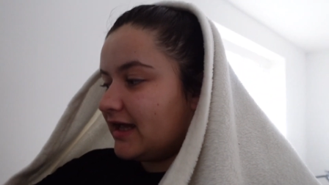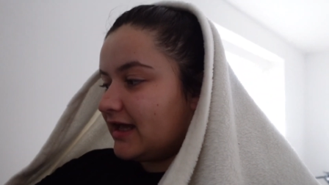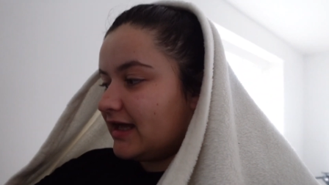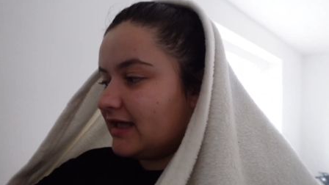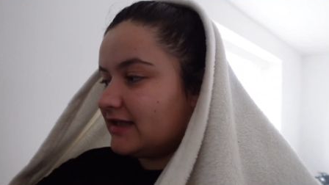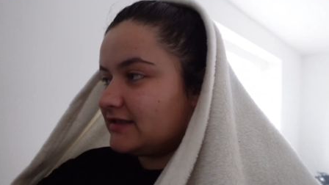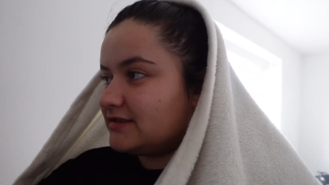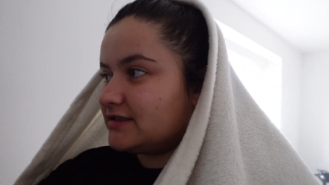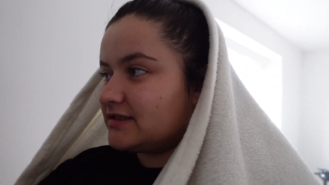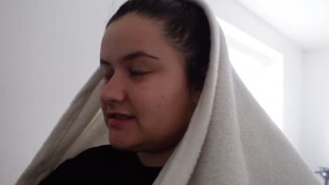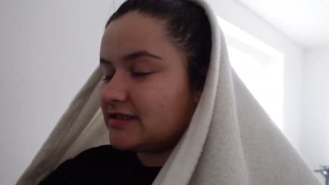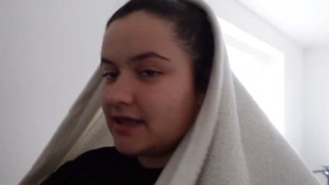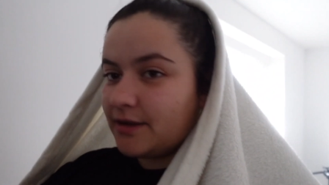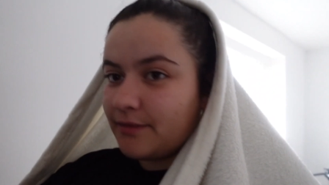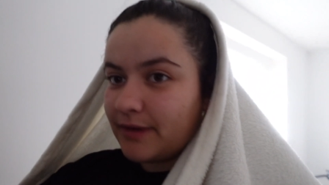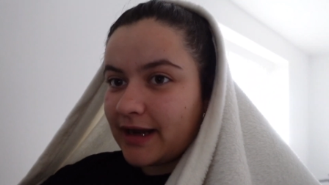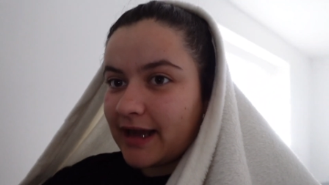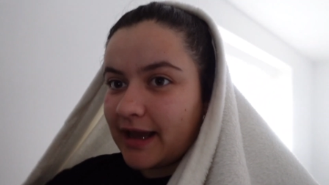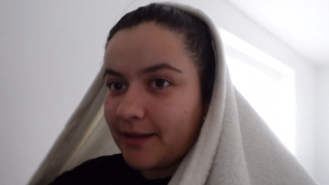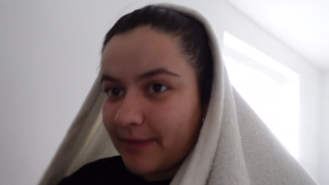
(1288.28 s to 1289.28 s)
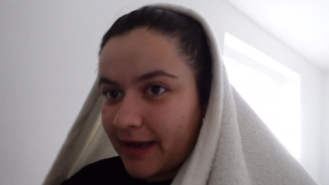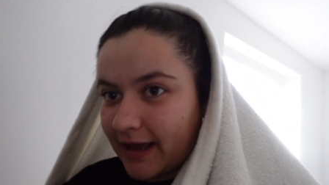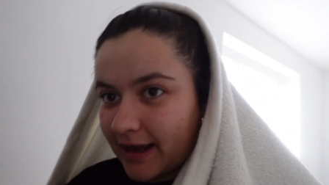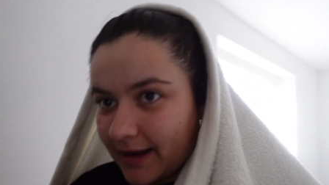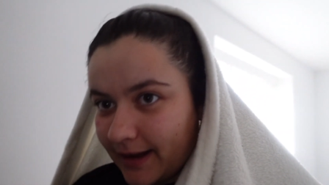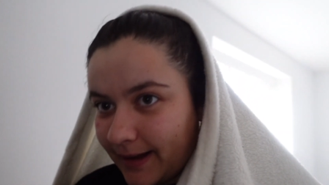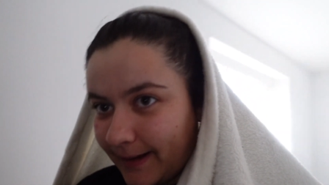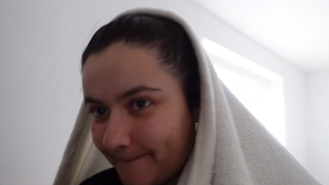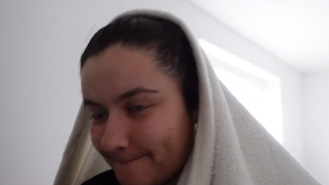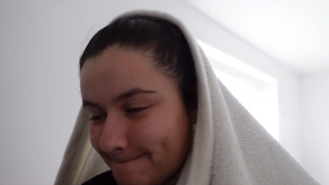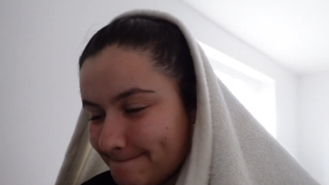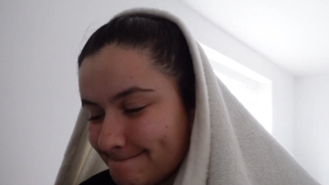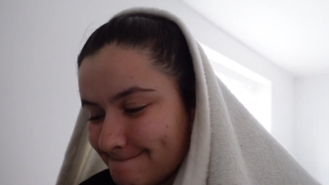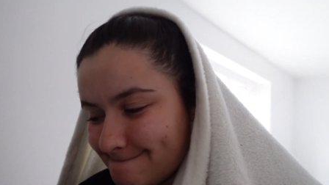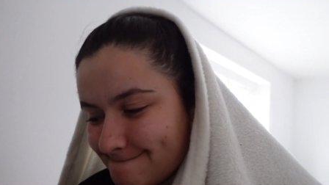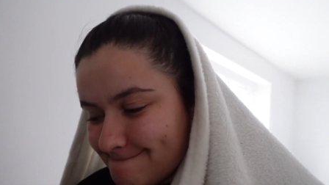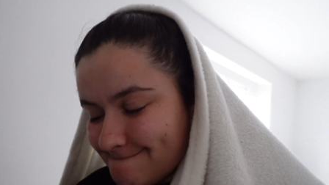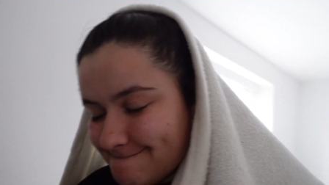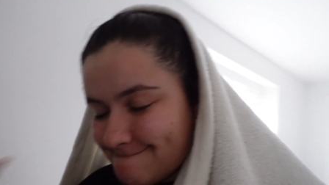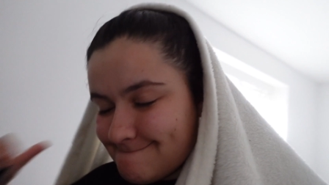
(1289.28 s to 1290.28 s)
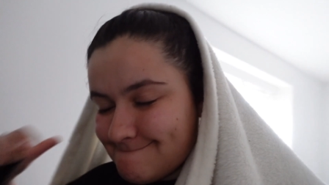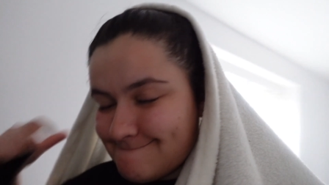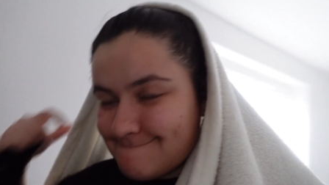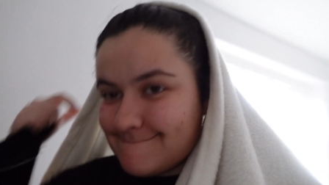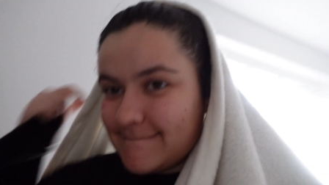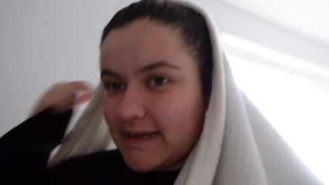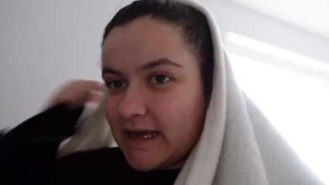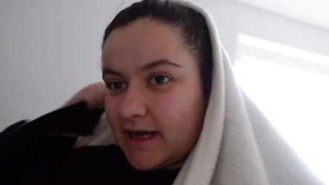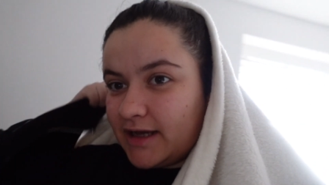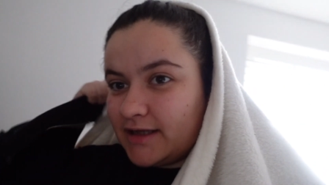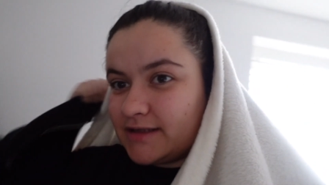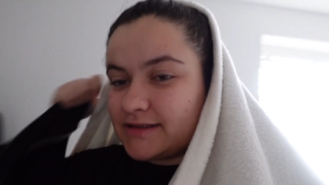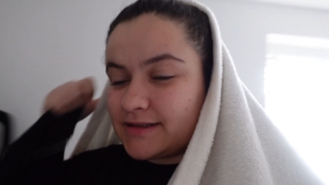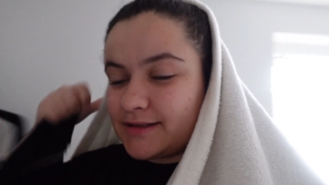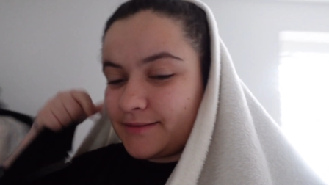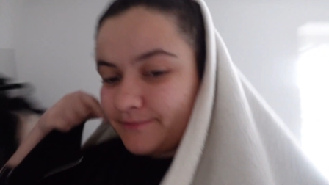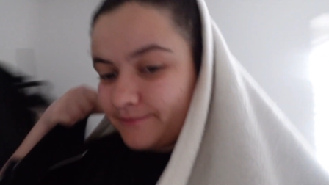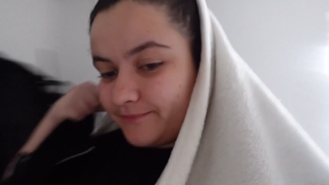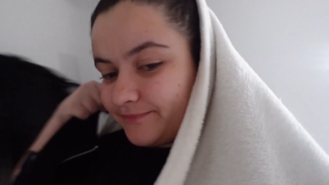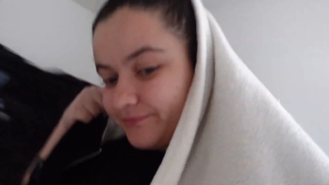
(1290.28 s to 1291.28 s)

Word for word: I'll just see when I get back because